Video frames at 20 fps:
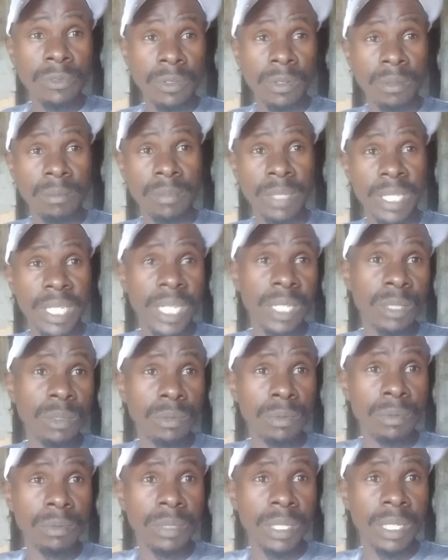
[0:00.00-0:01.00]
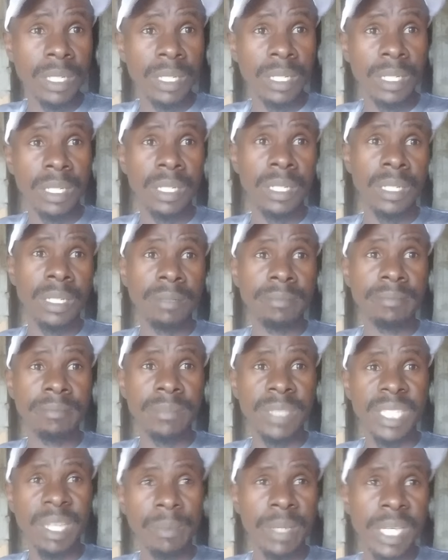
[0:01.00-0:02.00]
from here to
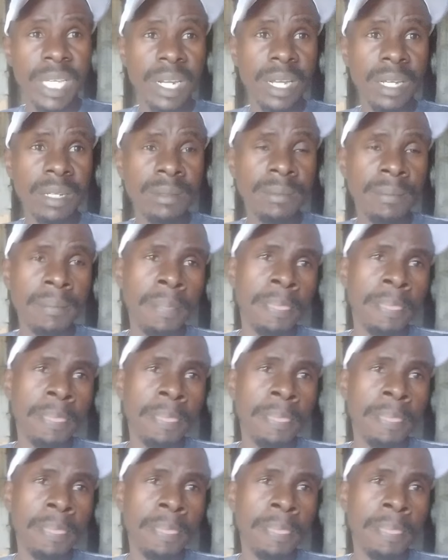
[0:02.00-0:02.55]
Nyamira